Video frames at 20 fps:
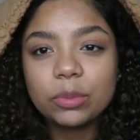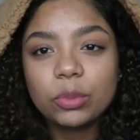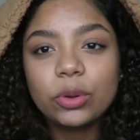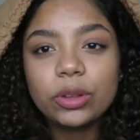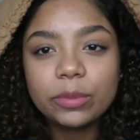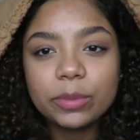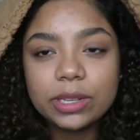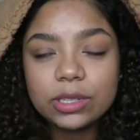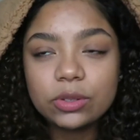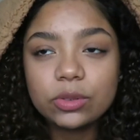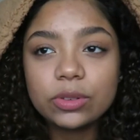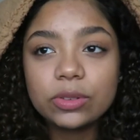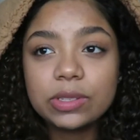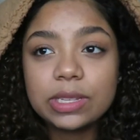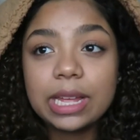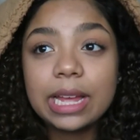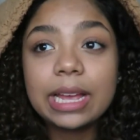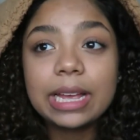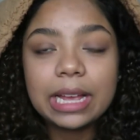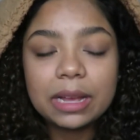The point of my story is
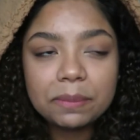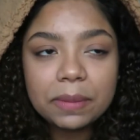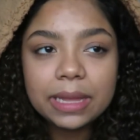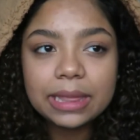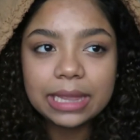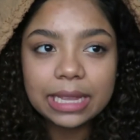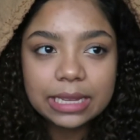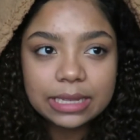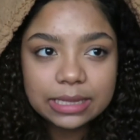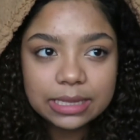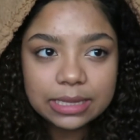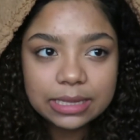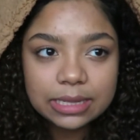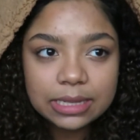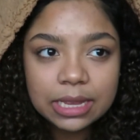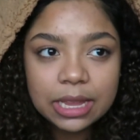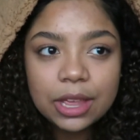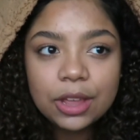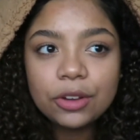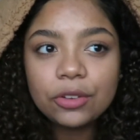that I got my
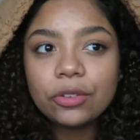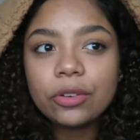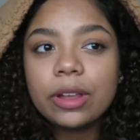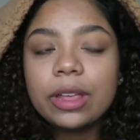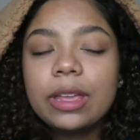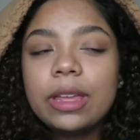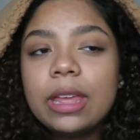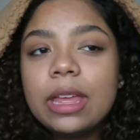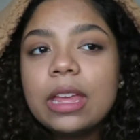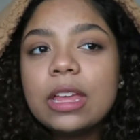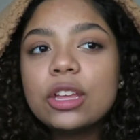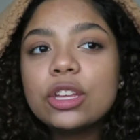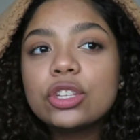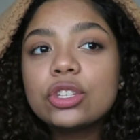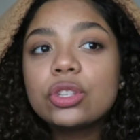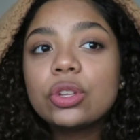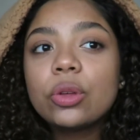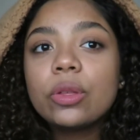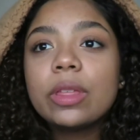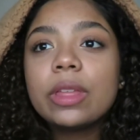license, right?
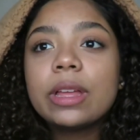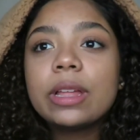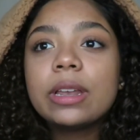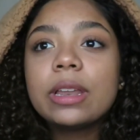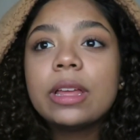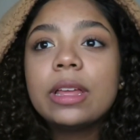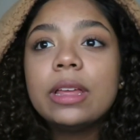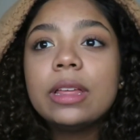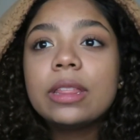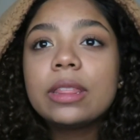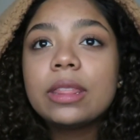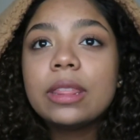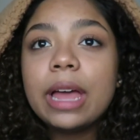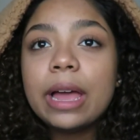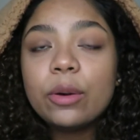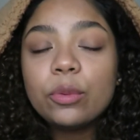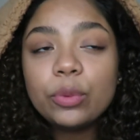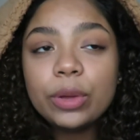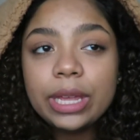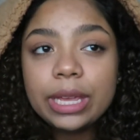So then
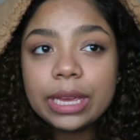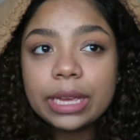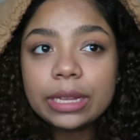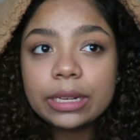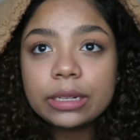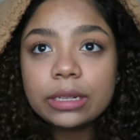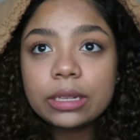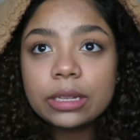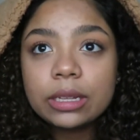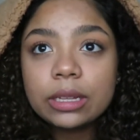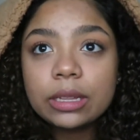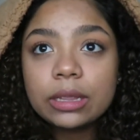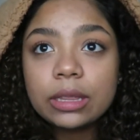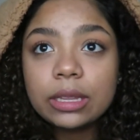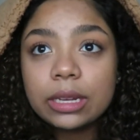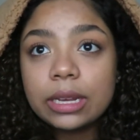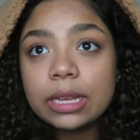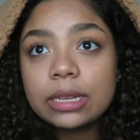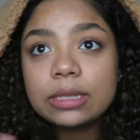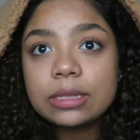that weekend,
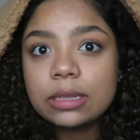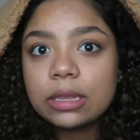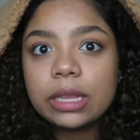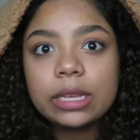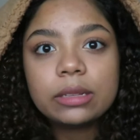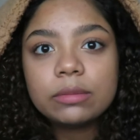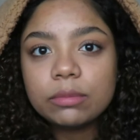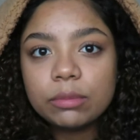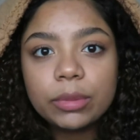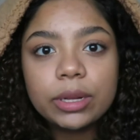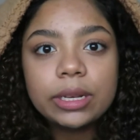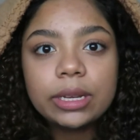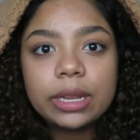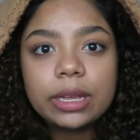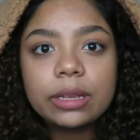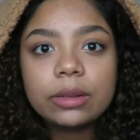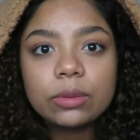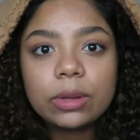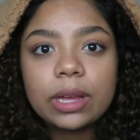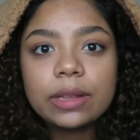the next, like,
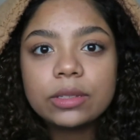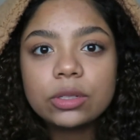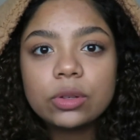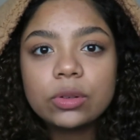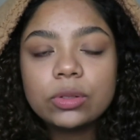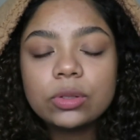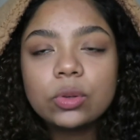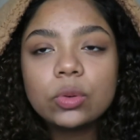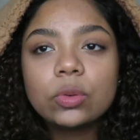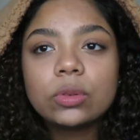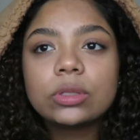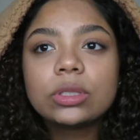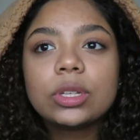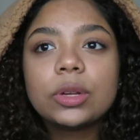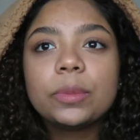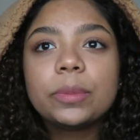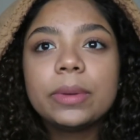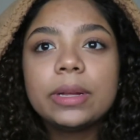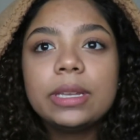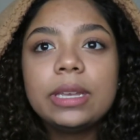Monday, I had to go to school.
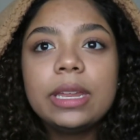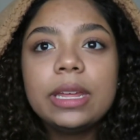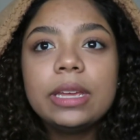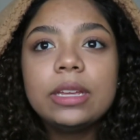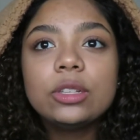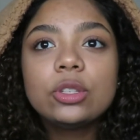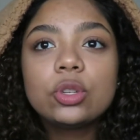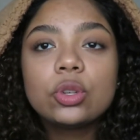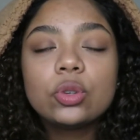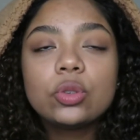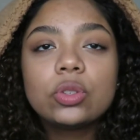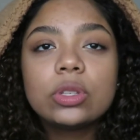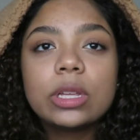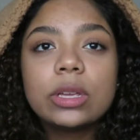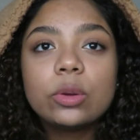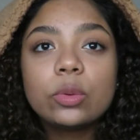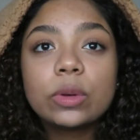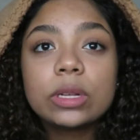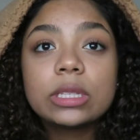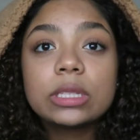So Monday,
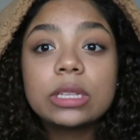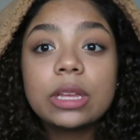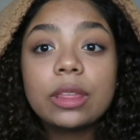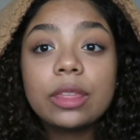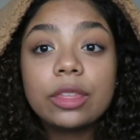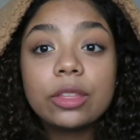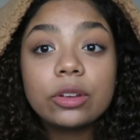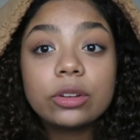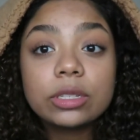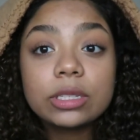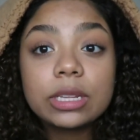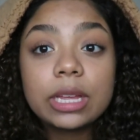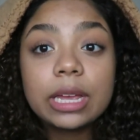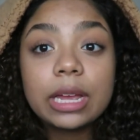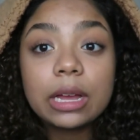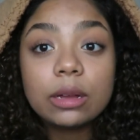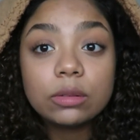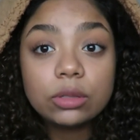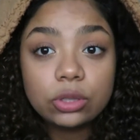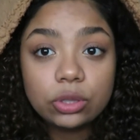Tuesday, Wednesday, Thursday,
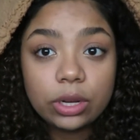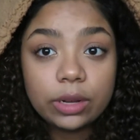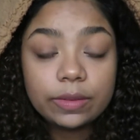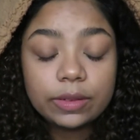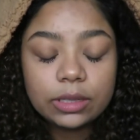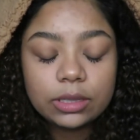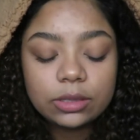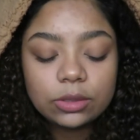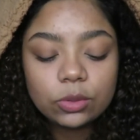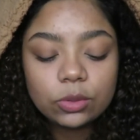I was driving to